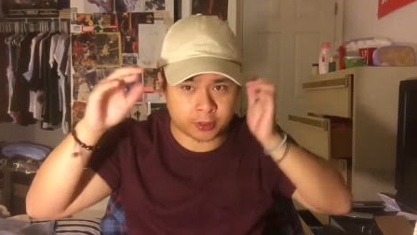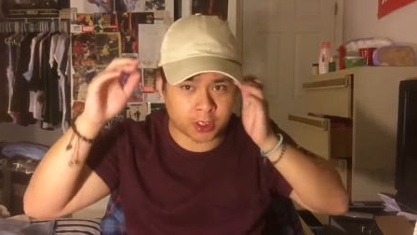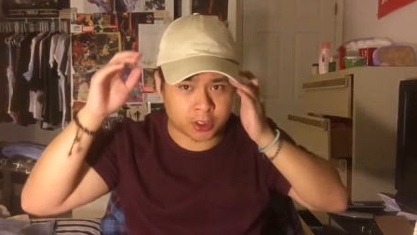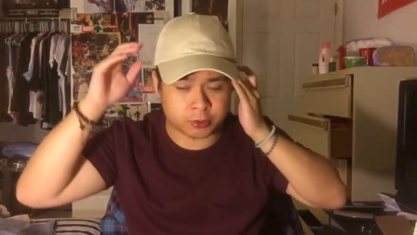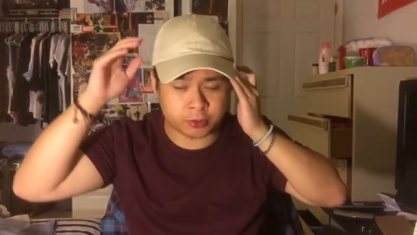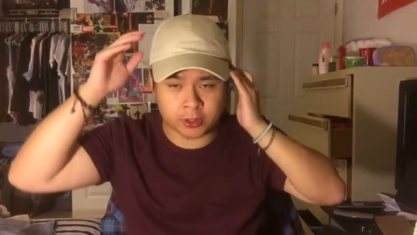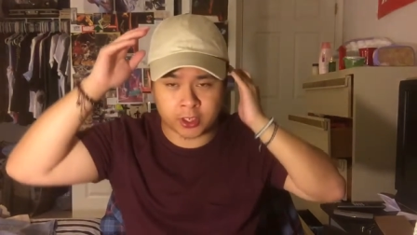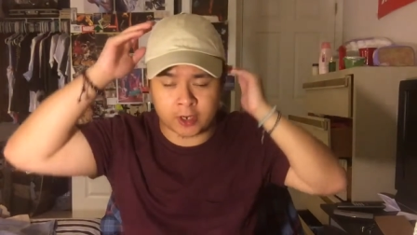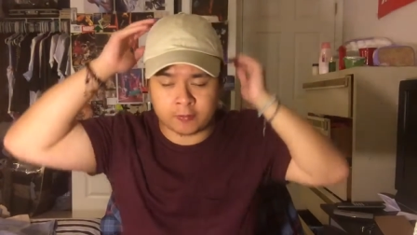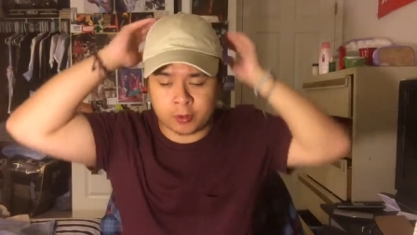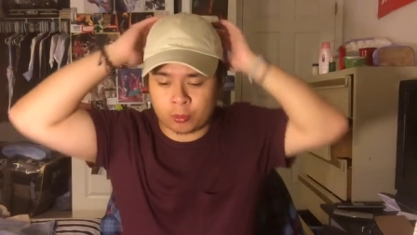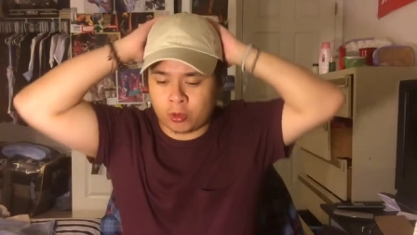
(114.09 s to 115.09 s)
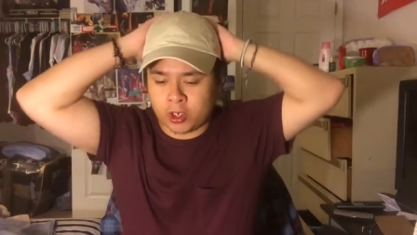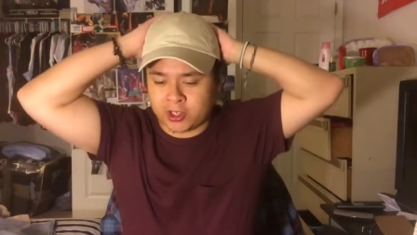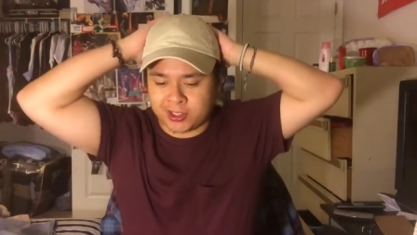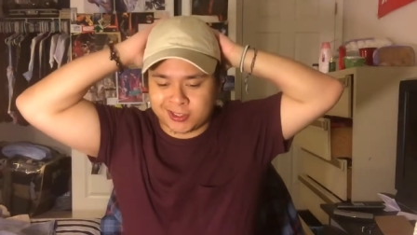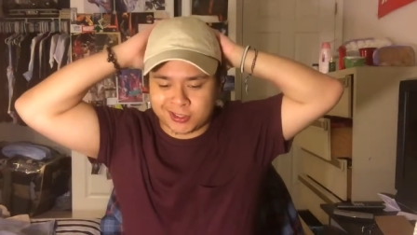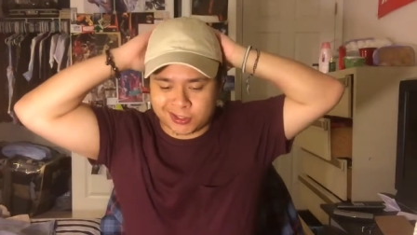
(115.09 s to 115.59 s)
you guys would know that I've been wearing
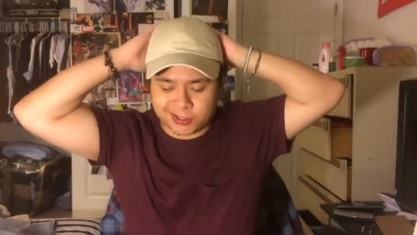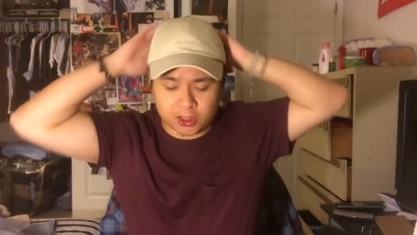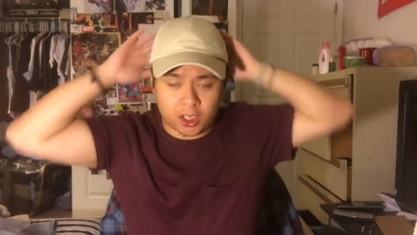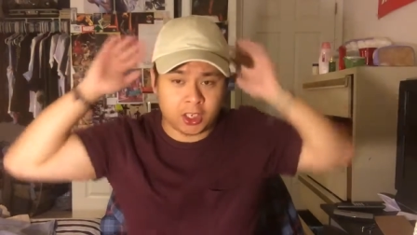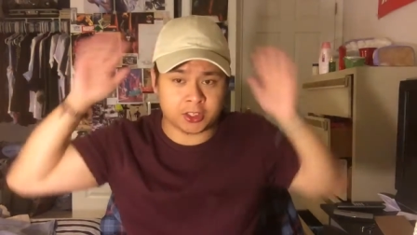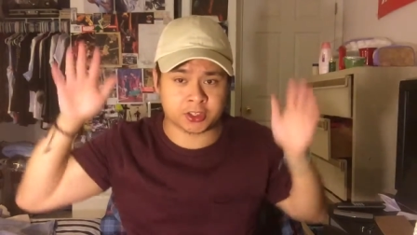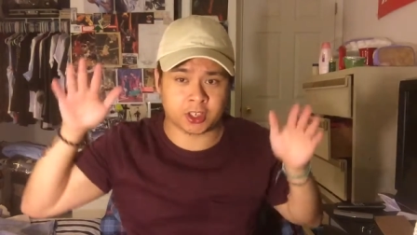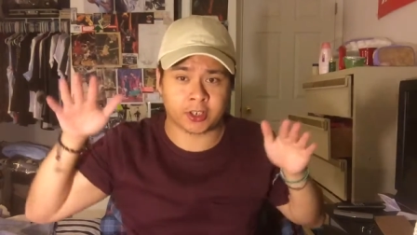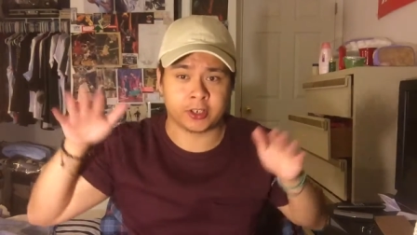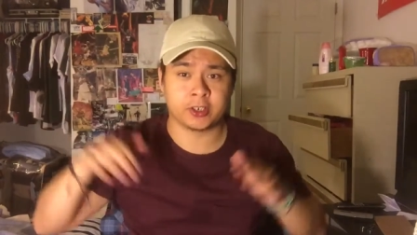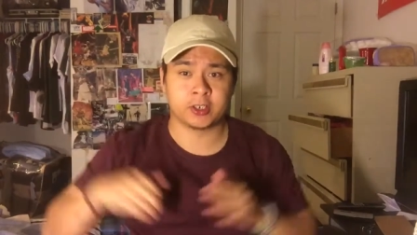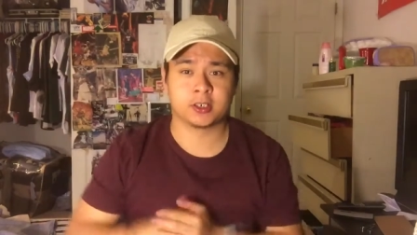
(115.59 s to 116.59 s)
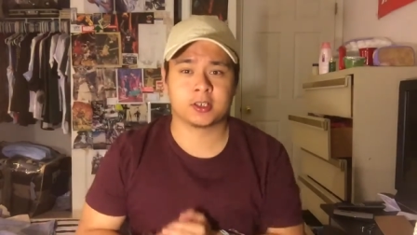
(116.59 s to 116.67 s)
this a ton.